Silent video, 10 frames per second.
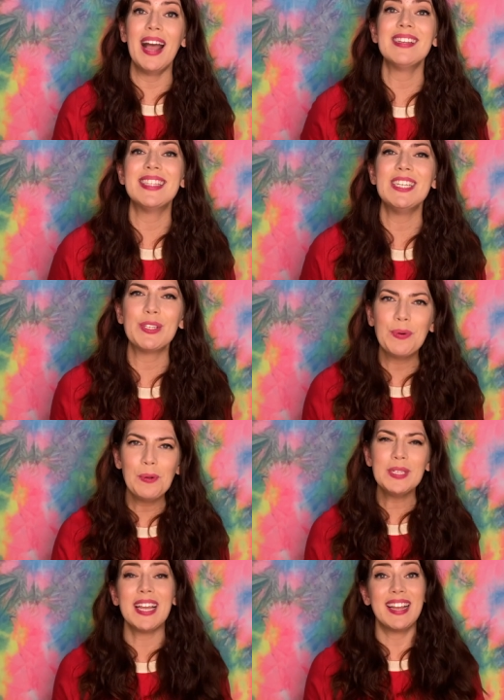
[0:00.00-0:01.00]
as the
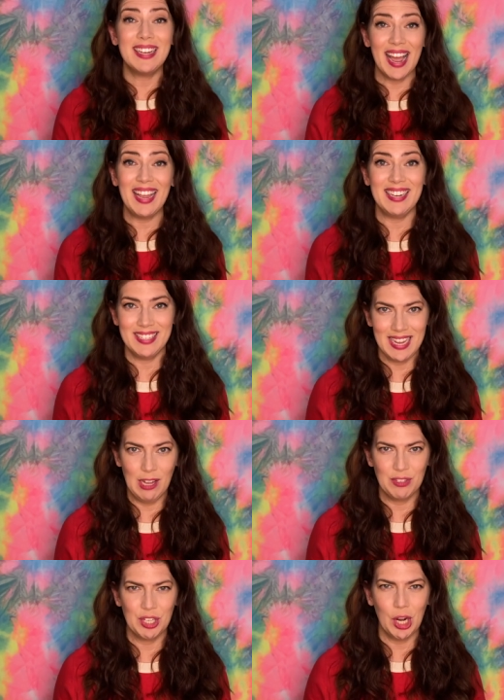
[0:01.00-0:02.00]
school's guidance
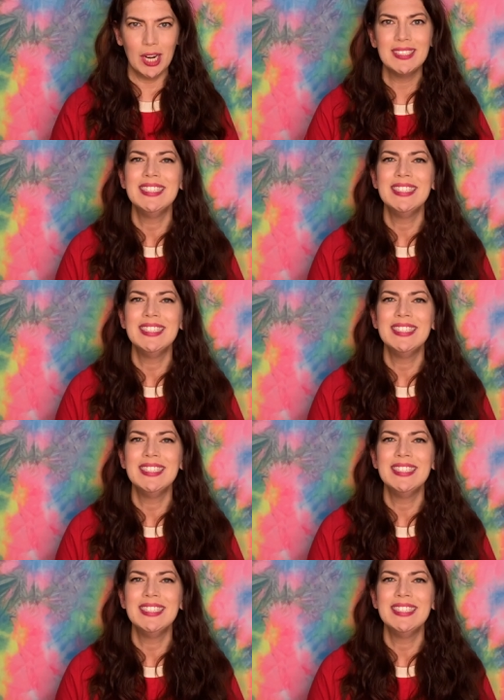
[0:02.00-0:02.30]
counselor.